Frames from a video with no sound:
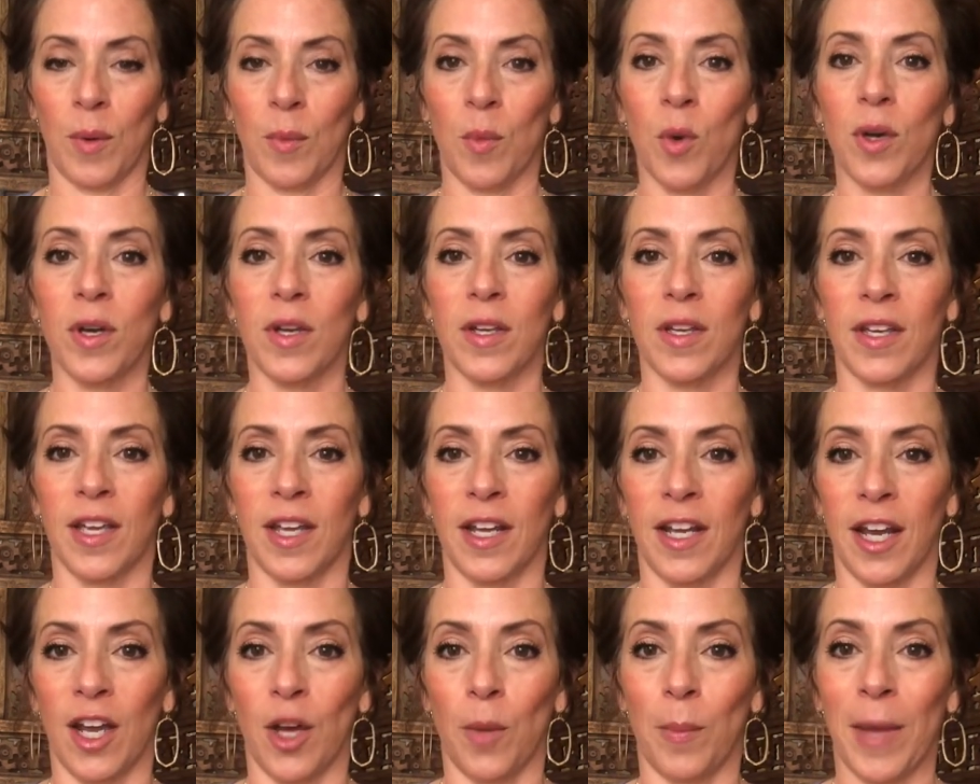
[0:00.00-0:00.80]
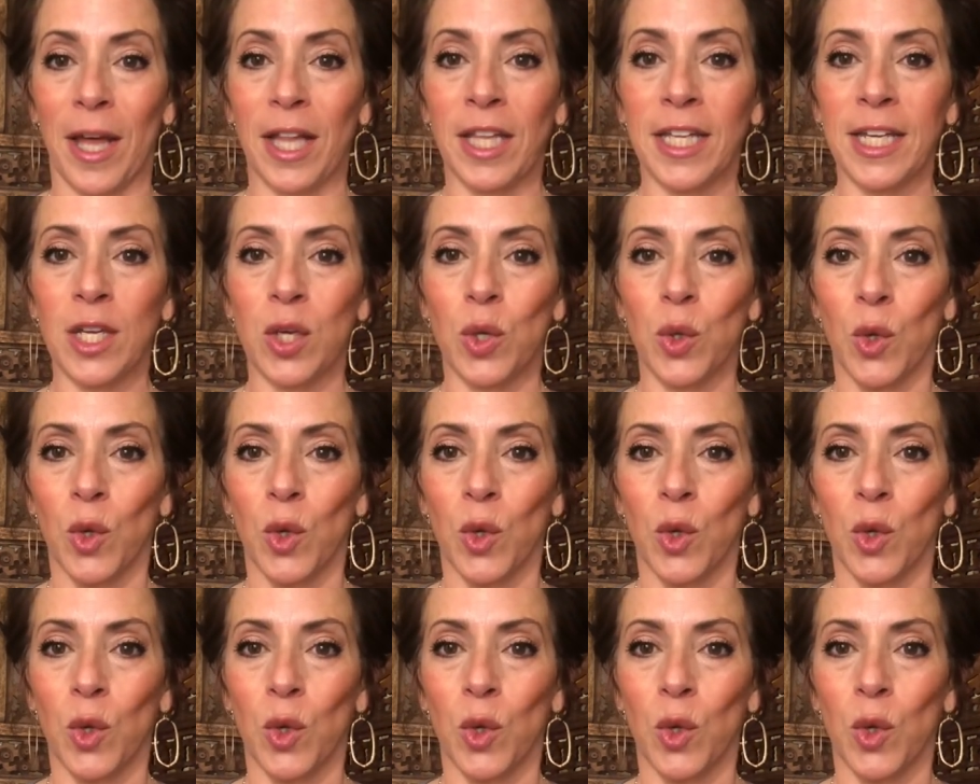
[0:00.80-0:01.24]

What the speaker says: more. Inhale belly,